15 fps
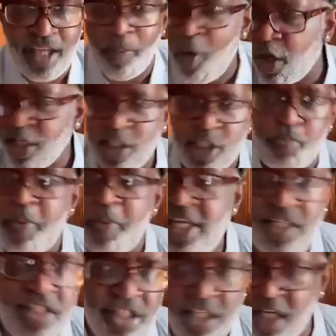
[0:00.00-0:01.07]
I'm on a
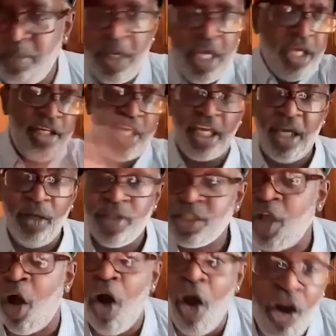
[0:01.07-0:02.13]
spaceship. Nigga, it was
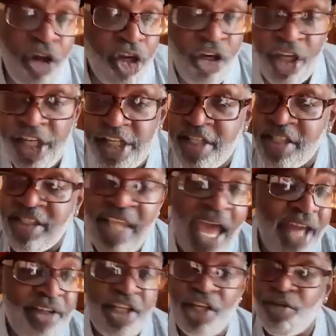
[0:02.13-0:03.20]
all good and it
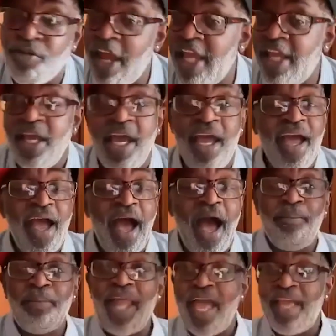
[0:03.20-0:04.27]
sounded great.
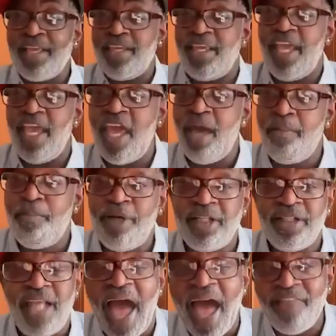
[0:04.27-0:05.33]
I'm like, yeah,
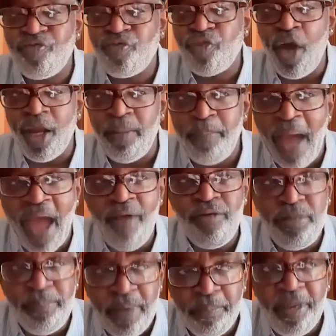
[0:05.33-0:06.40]
but I
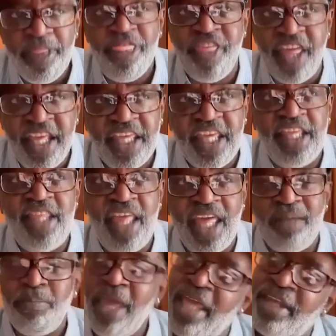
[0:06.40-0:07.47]
remember thinking
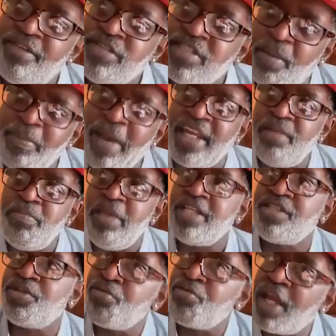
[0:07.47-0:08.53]
then, man, if somebody
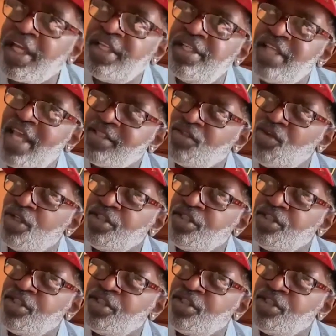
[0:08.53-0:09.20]
makes a record that's on